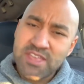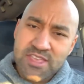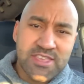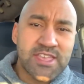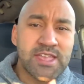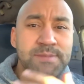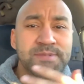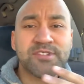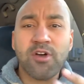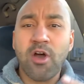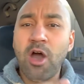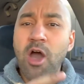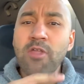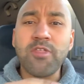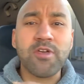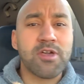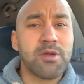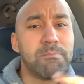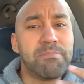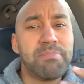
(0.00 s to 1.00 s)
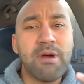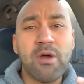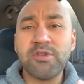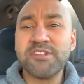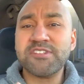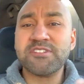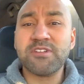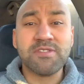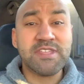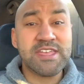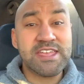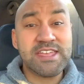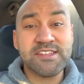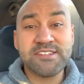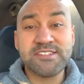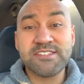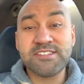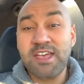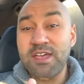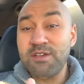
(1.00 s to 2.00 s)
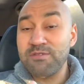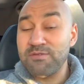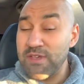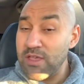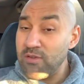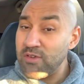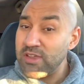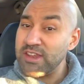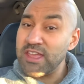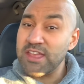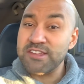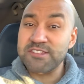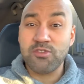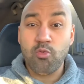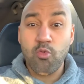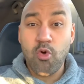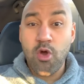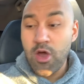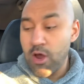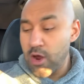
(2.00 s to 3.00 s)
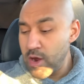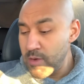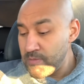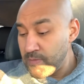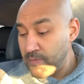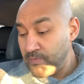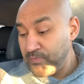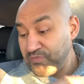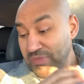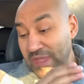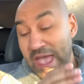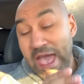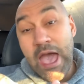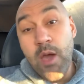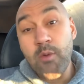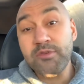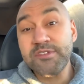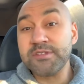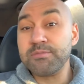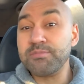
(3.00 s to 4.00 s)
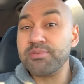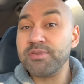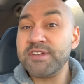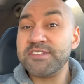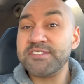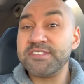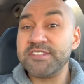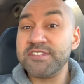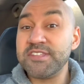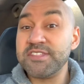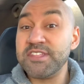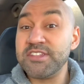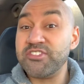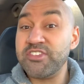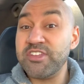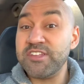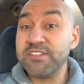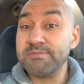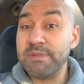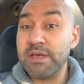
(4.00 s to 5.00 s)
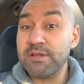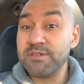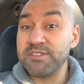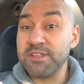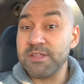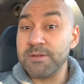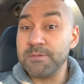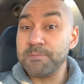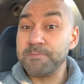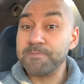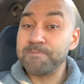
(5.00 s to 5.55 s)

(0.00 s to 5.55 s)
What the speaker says: Keeps all the components on the inside very nice and warm. I was impressed to see the cheese melted.